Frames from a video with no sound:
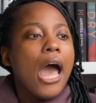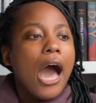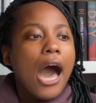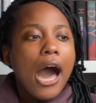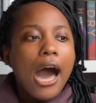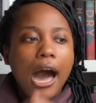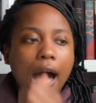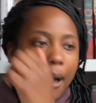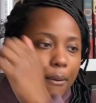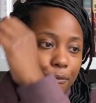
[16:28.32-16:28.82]

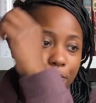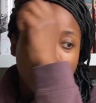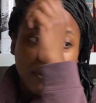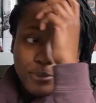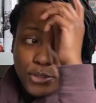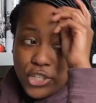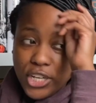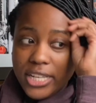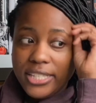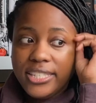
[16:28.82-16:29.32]

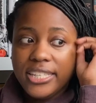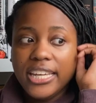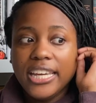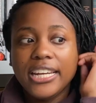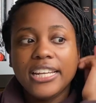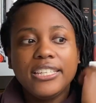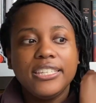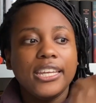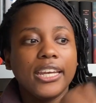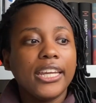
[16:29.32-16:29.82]
from Jesse,
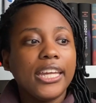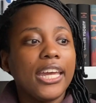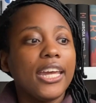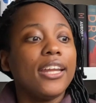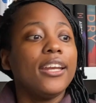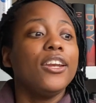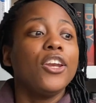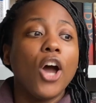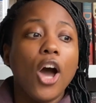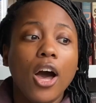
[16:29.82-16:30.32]
and it said,
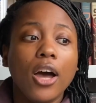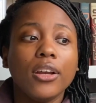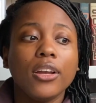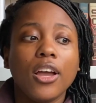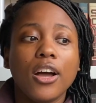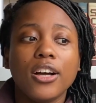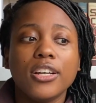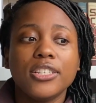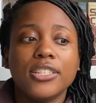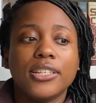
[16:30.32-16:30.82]
can
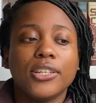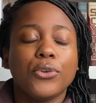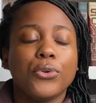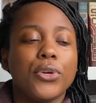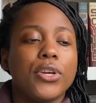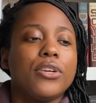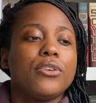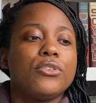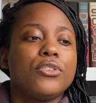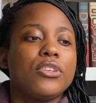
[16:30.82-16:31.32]
non-content
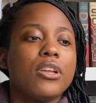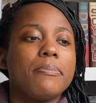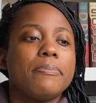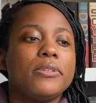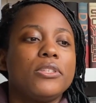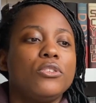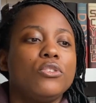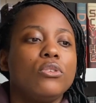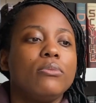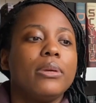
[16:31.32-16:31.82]
creators stop
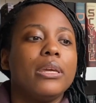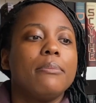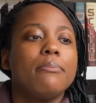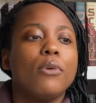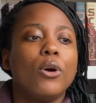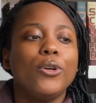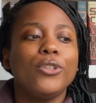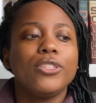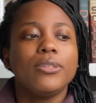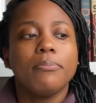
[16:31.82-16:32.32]
assuming
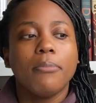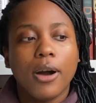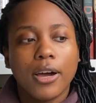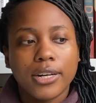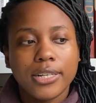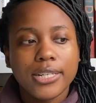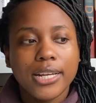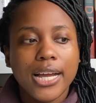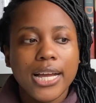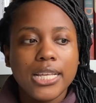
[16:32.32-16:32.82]
most
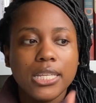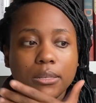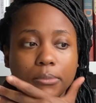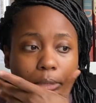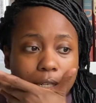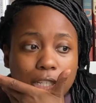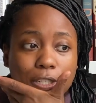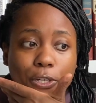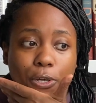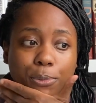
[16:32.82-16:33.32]
monetized
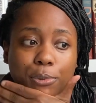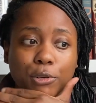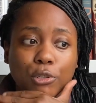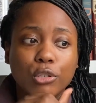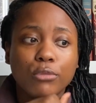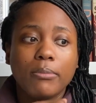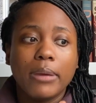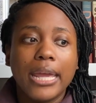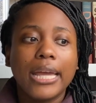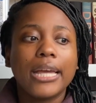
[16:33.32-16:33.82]

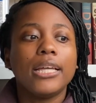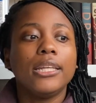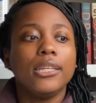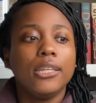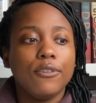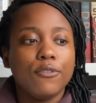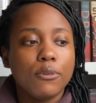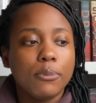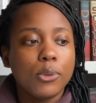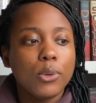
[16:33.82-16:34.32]
booktubers make a
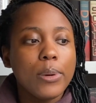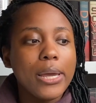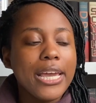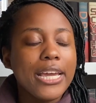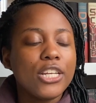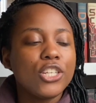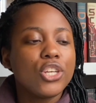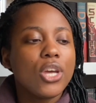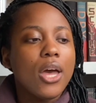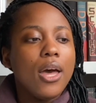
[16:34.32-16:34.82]
livable
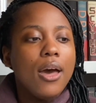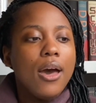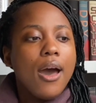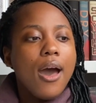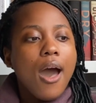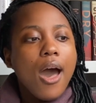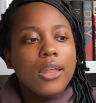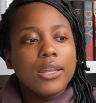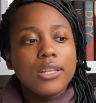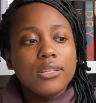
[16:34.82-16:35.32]
wage?
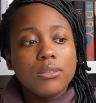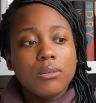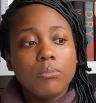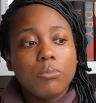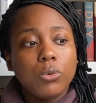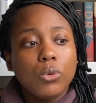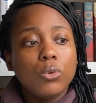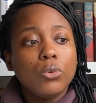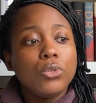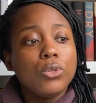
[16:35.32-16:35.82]
Unless a
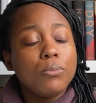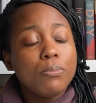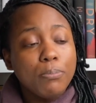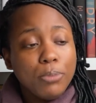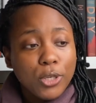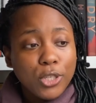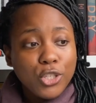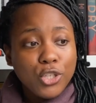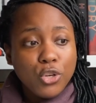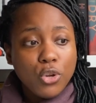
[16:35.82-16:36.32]

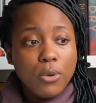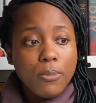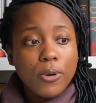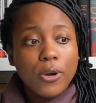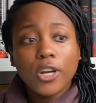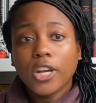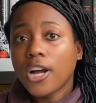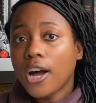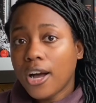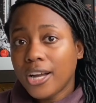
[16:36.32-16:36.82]

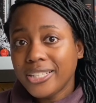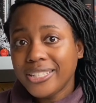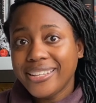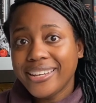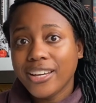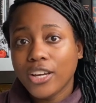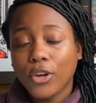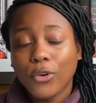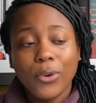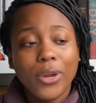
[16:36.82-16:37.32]
booktuber
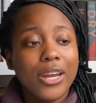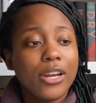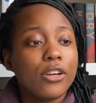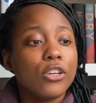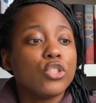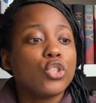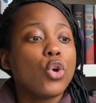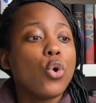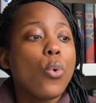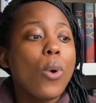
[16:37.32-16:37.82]
content creator
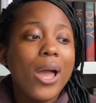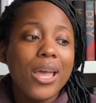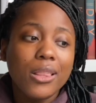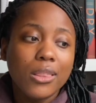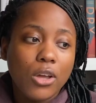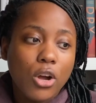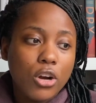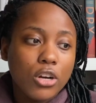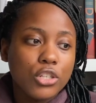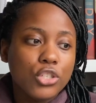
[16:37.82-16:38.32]
is quite
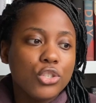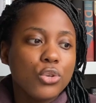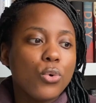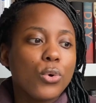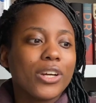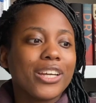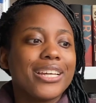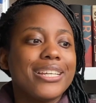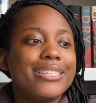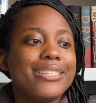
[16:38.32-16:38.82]
large
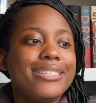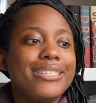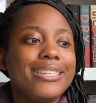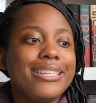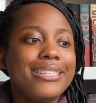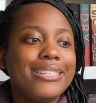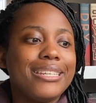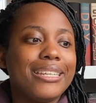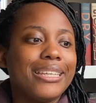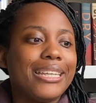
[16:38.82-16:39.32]
or
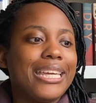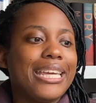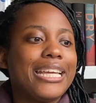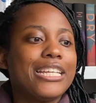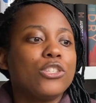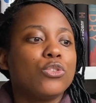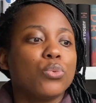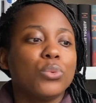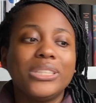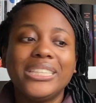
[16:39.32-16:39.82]
consistently
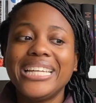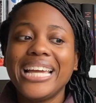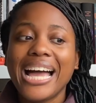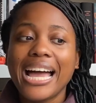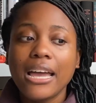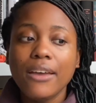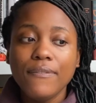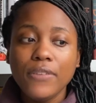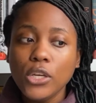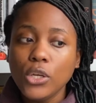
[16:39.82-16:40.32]
gets really
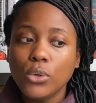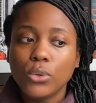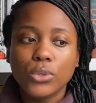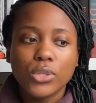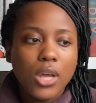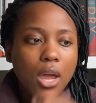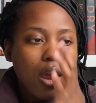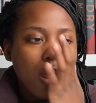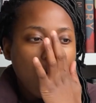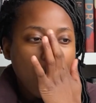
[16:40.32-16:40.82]
high
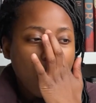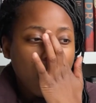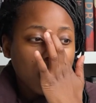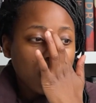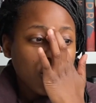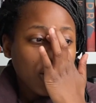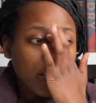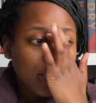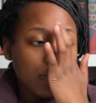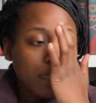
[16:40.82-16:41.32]
views, our
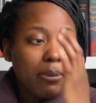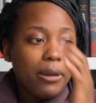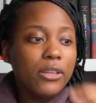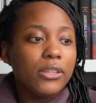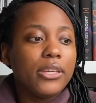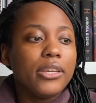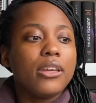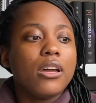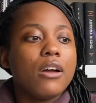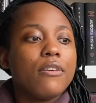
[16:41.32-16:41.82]
checks
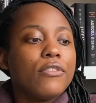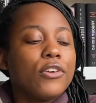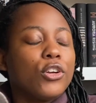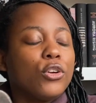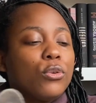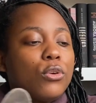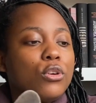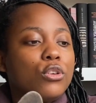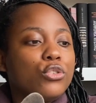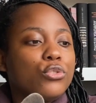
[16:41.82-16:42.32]
barely cover
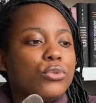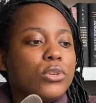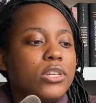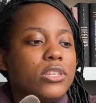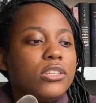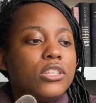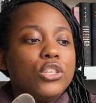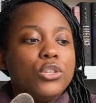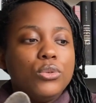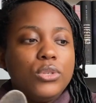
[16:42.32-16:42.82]

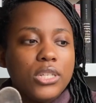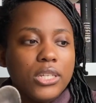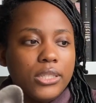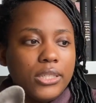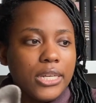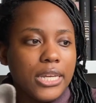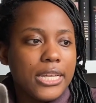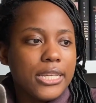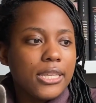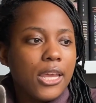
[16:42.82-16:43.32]
groceries,
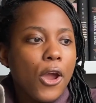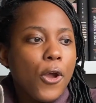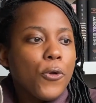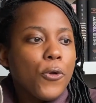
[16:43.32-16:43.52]
utilities.